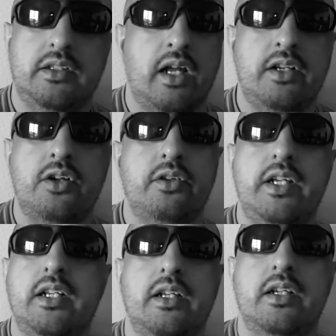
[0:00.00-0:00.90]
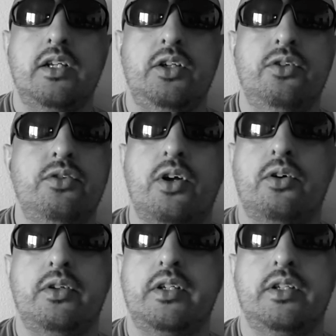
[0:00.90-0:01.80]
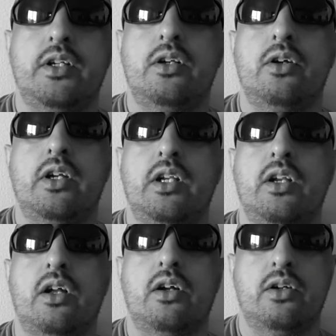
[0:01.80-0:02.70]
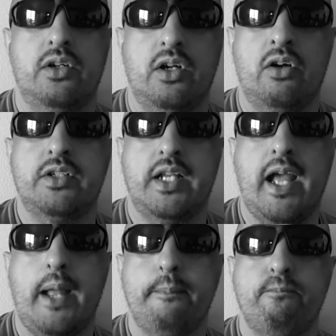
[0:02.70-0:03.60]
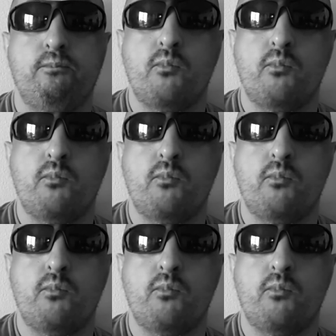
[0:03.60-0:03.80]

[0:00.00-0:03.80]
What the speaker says: I know they're looking onto that.